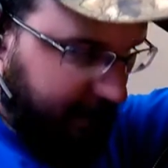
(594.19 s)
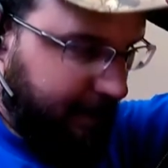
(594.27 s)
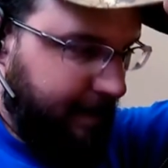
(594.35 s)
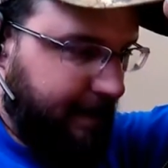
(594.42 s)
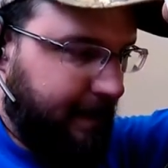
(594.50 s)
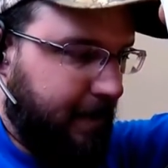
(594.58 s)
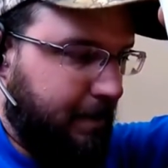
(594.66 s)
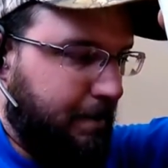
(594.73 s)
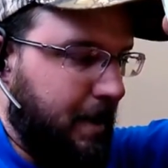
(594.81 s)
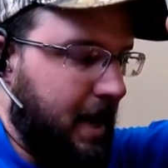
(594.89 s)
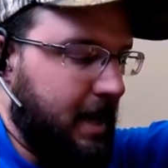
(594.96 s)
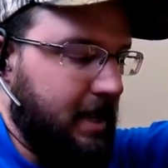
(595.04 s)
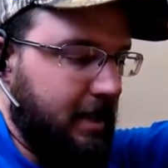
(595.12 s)
the
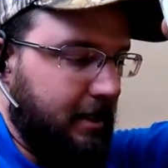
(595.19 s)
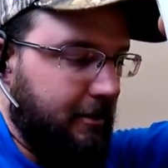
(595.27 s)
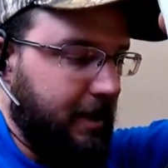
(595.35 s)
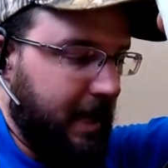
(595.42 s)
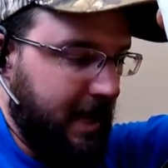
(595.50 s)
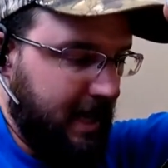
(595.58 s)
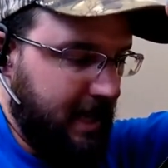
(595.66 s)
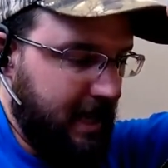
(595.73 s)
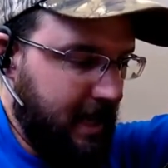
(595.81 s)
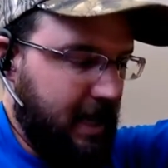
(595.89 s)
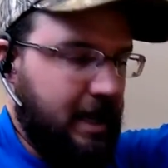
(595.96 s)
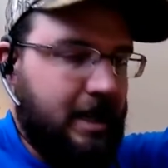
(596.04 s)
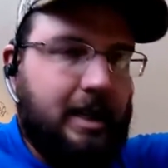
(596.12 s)
massive
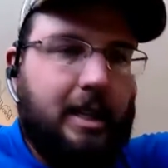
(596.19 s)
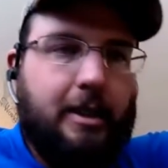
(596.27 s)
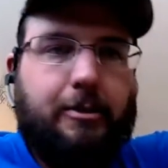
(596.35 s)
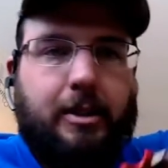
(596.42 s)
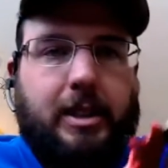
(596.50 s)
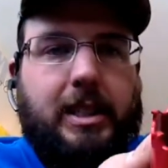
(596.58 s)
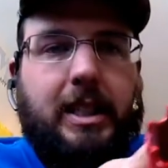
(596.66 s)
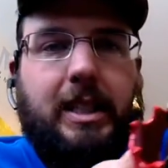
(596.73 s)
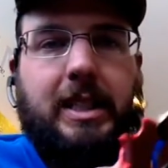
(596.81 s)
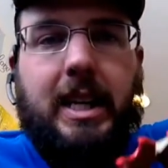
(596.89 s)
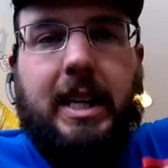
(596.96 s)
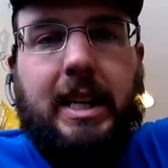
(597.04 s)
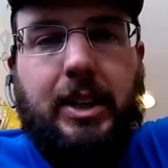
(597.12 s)
difference in
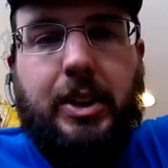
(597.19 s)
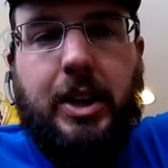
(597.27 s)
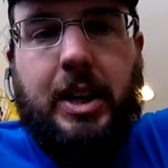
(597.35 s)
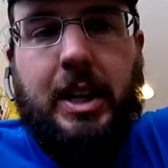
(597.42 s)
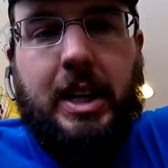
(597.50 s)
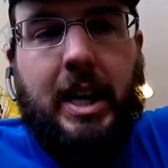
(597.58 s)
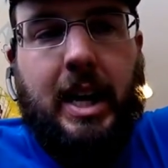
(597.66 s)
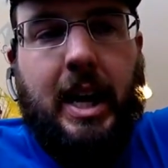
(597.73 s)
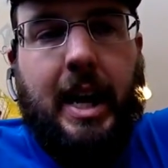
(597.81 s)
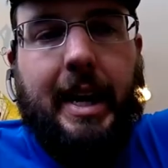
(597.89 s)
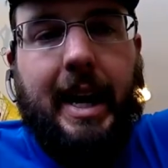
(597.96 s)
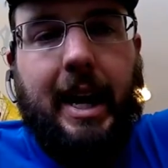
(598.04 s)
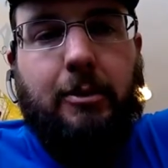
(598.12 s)
teeth
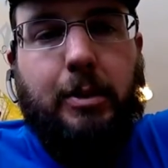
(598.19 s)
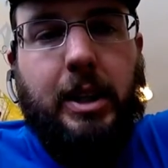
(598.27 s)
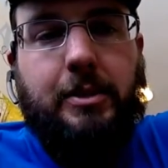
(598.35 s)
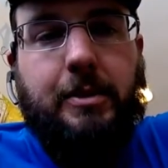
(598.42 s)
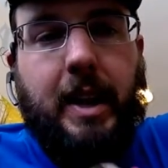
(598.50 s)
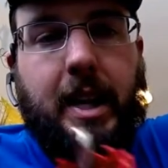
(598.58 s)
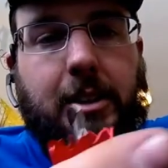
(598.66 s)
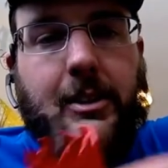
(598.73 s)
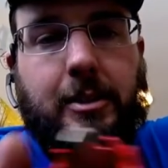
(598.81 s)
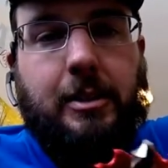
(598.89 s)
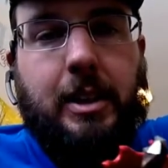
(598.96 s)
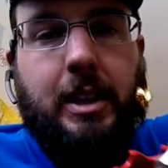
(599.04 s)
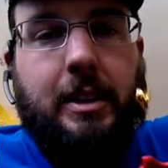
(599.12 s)
and how much
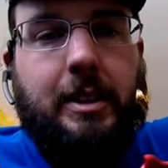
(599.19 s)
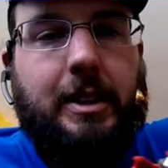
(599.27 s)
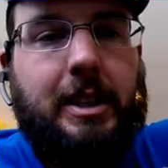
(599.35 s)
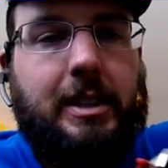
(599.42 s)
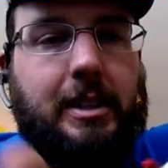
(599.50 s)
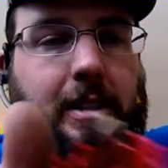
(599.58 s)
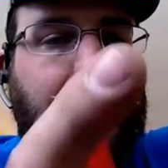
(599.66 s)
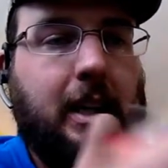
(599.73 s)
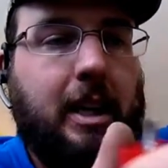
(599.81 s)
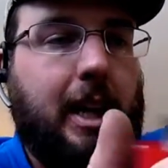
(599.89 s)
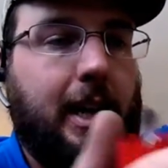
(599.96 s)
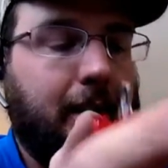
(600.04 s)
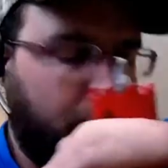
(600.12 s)
faster this is going to
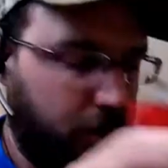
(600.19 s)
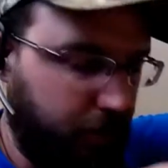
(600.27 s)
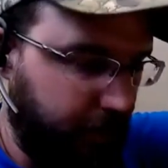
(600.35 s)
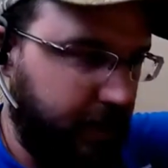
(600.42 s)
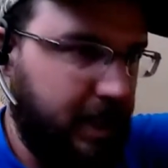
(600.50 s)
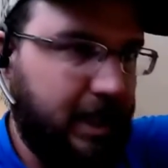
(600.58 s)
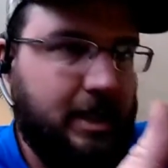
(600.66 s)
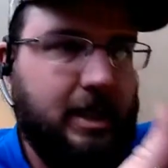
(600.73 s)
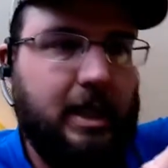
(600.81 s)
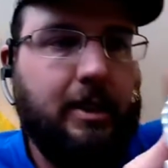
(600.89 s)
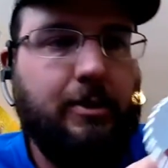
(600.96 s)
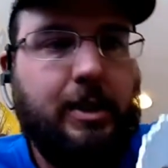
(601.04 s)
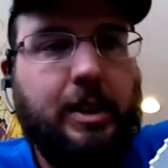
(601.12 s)
cut over this.
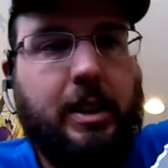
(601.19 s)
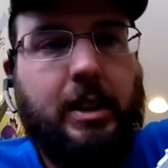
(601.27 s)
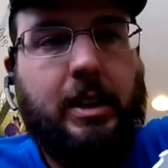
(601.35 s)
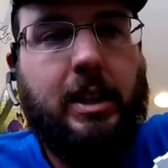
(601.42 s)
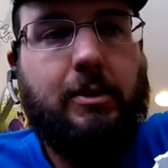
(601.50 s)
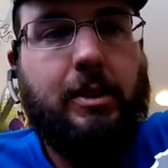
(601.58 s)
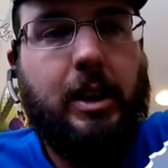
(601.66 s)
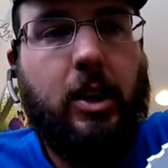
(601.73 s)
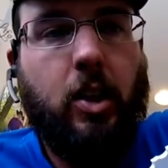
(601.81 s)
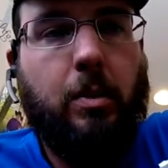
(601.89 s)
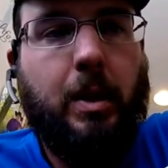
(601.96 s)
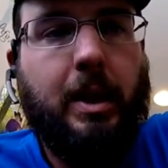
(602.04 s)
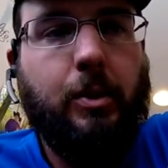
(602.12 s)
Even the even the
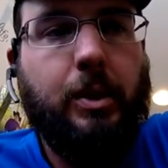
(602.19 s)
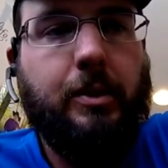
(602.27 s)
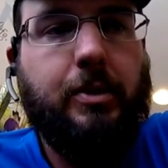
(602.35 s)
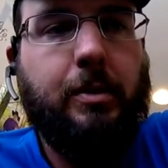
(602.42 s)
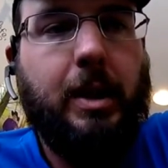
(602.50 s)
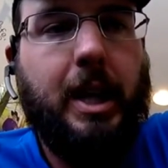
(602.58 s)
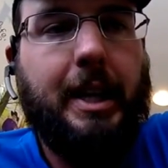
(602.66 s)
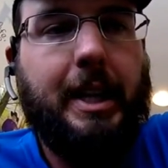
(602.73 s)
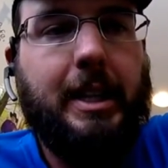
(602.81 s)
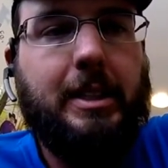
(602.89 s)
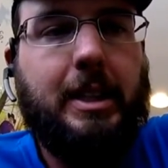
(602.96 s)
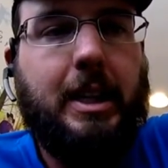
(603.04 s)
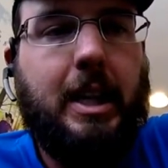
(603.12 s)
carbide one from
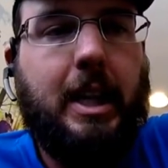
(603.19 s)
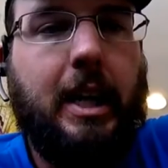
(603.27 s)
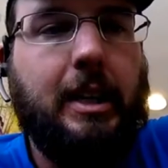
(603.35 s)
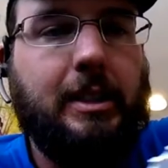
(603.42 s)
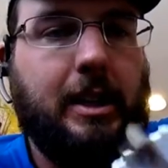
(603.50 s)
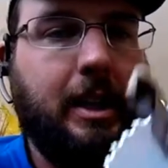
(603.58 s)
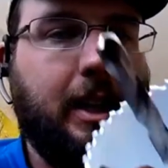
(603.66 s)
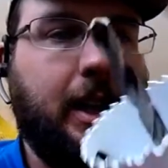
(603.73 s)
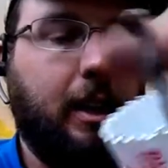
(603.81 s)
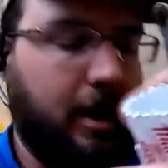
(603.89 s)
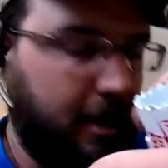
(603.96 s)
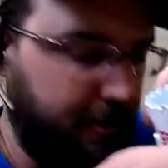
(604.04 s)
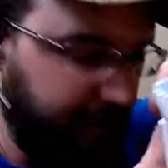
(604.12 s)
Lennox uh, is going to cut
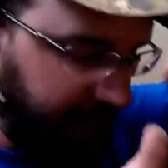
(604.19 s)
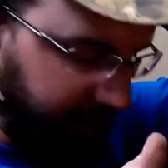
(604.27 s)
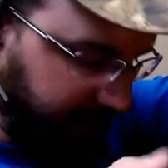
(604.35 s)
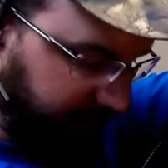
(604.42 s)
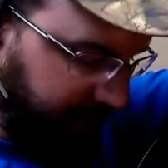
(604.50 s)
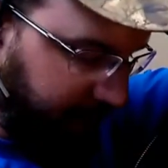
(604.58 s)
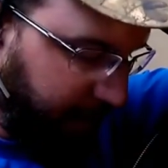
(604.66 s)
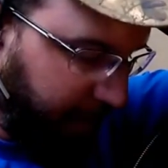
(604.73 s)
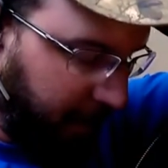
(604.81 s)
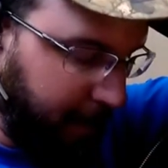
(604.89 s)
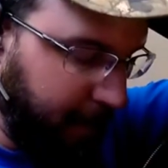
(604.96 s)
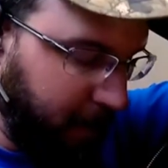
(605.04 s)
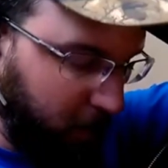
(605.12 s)
a lot faster than that
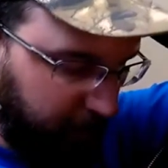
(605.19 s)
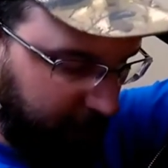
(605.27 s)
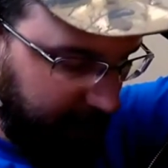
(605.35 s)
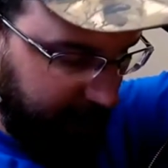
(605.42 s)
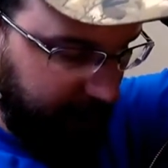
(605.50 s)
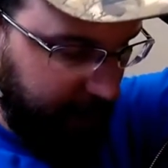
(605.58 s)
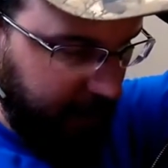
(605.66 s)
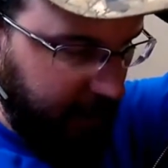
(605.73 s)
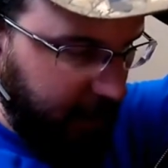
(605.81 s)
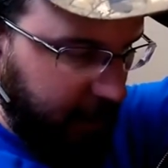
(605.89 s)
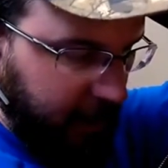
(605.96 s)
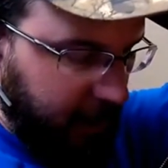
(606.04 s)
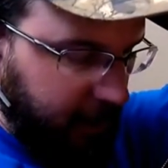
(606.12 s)
bimetal blade.
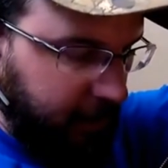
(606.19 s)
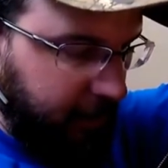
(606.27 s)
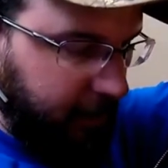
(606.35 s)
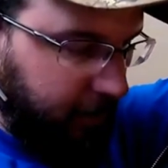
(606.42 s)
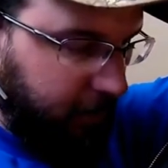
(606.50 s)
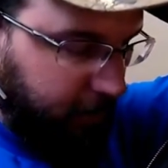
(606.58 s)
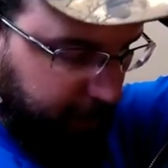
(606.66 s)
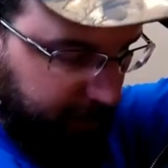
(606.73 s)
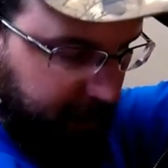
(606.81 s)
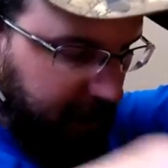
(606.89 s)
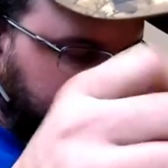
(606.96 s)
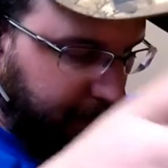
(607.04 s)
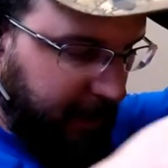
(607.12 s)
So
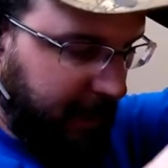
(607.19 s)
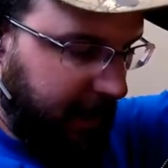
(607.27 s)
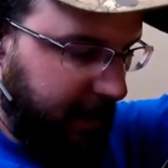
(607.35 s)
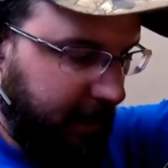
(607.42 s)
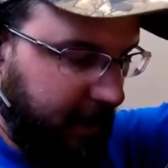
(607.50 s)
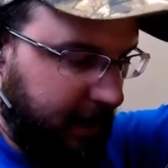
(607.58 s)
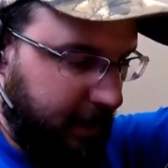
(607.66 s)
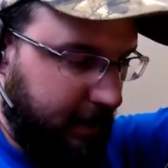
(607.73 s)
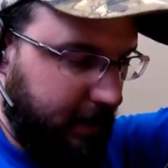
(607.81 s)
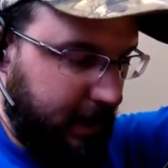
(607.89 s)
back in there,